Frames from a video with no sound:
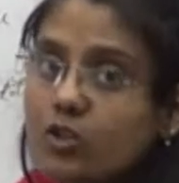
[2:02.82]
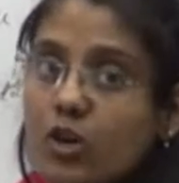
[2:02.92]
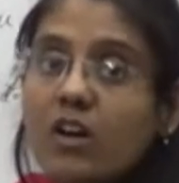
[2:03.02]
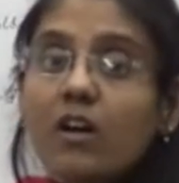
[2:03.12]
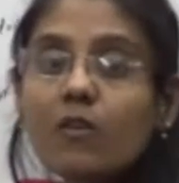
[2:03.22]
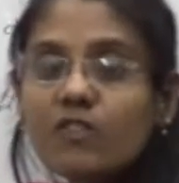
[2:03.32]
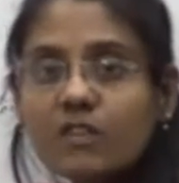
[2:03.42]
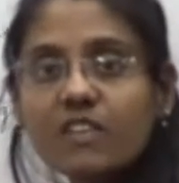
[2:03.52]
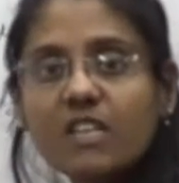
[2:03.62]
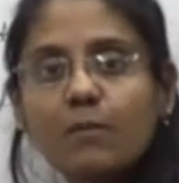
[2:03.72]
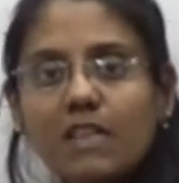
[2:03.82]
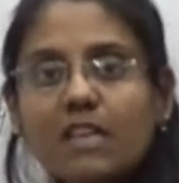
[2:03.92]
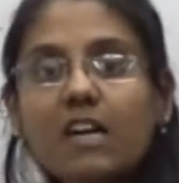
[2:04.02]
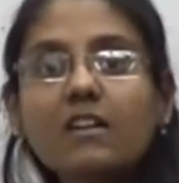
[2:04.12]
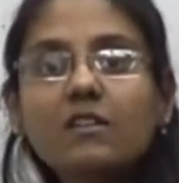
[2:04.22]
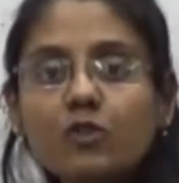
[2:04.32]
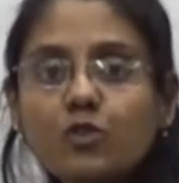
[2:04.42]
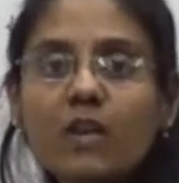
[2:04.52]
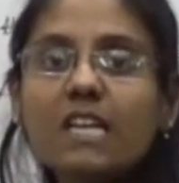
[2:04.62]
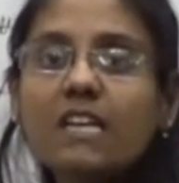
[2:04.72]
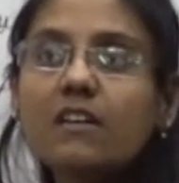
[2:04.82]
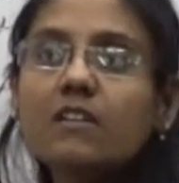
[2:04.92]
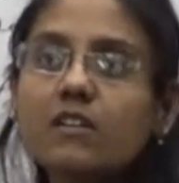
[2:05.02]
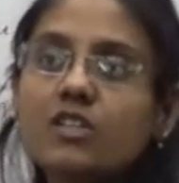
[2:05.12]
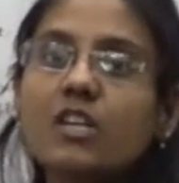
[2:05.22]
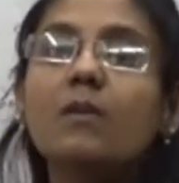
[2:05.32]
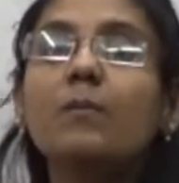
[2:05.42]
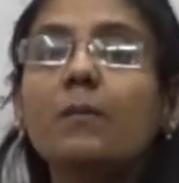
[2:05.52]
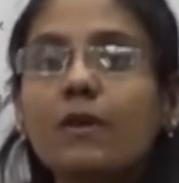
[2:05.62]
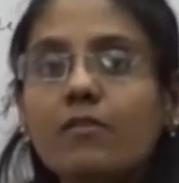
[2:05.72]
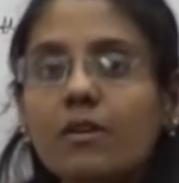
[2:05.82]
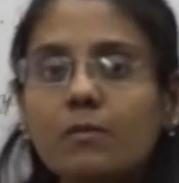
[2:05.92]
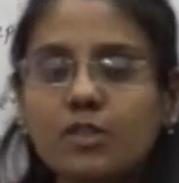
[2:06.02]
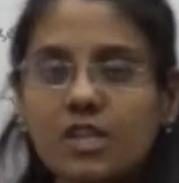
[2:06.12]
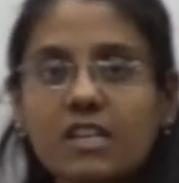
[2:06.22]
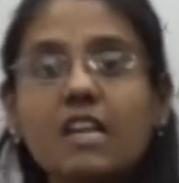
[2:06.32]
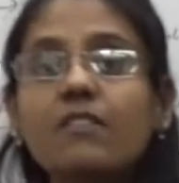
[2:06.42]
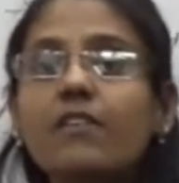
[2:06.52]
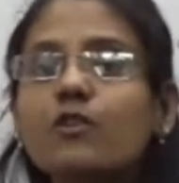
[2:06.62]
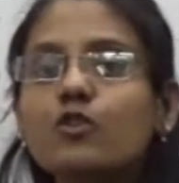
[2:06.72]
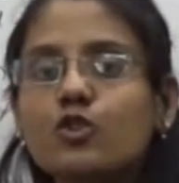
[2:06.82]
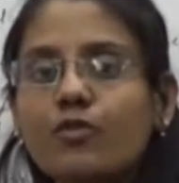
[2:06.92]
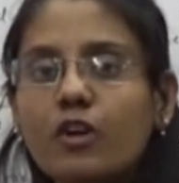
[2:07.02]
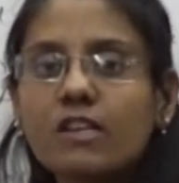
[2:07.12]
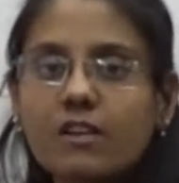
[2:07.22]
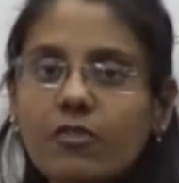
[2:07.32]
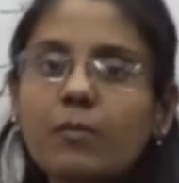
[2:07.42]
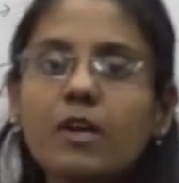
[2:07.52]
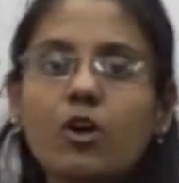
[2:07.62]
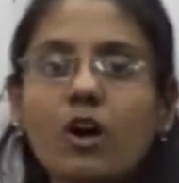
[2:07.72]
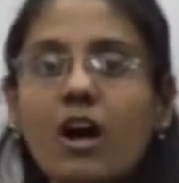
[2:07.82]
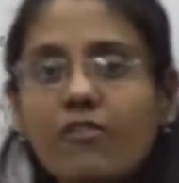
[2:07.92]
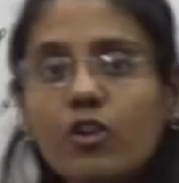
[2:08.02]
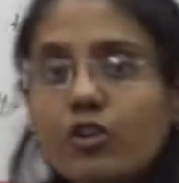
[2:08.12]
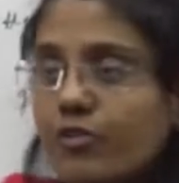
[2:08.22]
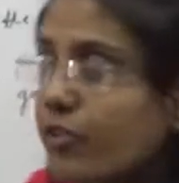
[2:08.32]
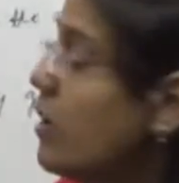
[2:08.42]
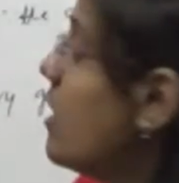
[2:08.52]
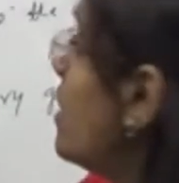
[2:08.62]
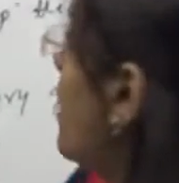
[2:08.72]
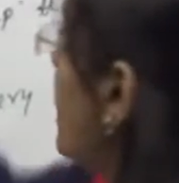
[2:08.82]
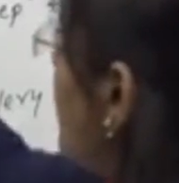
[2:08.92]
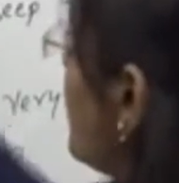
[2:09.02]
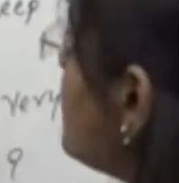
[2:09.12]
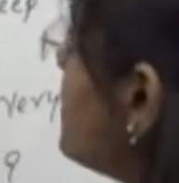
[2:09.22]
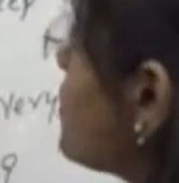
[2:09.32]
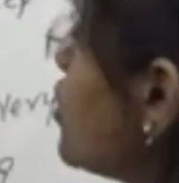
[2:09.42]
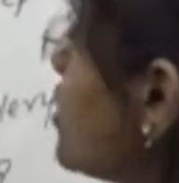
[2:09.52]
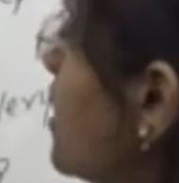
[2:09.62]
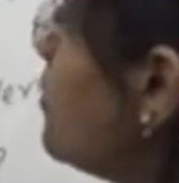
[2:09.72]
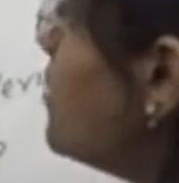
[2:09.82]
So whichever the method usually generally we used to follow, that will be wrong. How we have to analyze this question